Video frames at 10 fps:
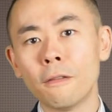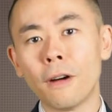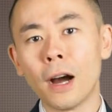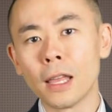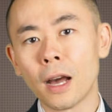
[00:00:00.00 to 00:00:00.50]

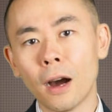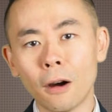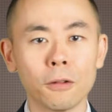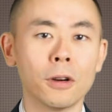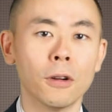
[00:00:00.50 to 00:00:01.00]
via
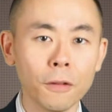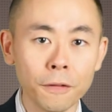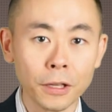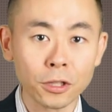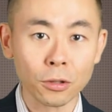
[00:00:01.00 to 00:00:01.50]
our
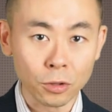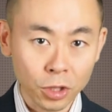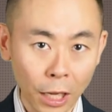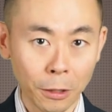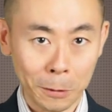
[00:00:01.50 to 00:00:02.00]
official
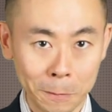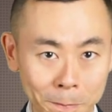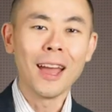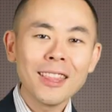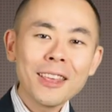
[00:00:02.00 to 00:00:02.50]
channel.
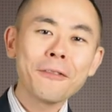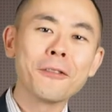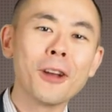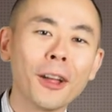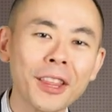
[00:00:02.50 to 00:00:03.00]
And if
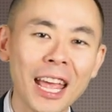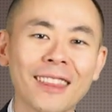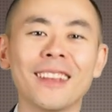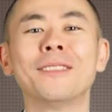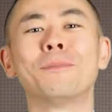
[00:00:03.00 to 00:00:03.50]
you're not
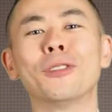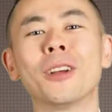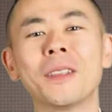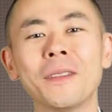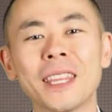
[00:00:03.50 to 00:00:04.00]
yet a
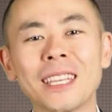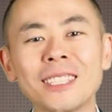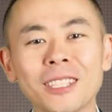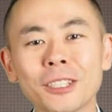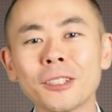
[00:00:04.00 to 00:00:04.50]
Productivity
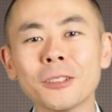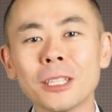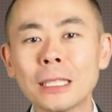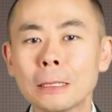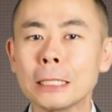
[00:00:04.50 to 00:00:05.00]
Ninja
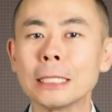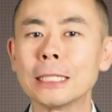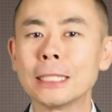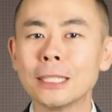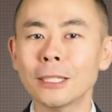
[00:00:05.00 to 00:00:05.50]
student,
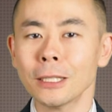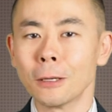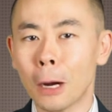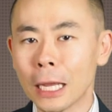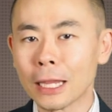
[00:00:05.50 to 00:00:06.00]
well, you're
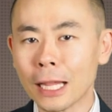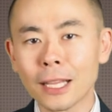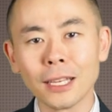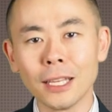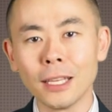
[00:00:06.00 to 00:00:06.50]
quite
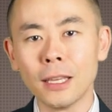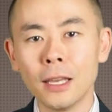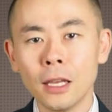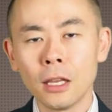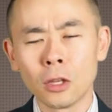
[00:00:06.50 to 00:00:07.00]
likely
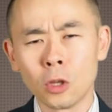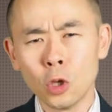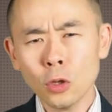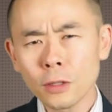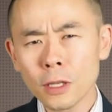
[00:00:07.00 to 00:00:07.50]

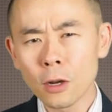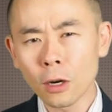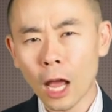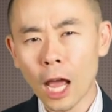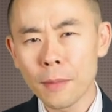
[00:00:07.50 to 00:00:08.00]
using your
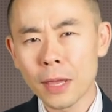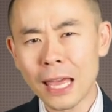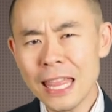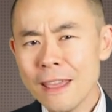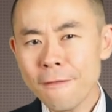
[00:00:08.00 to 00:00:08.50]
time
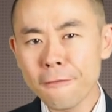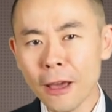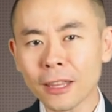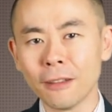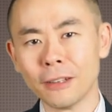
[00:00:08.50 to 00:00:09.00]

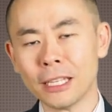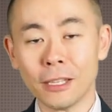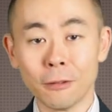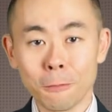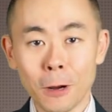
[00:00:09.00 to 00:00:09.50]
ineffectively.
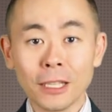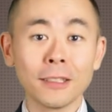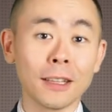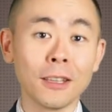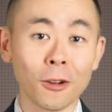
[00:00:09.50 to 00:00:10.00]
You're
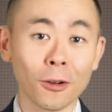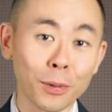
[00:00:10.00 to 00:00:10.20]
wasting your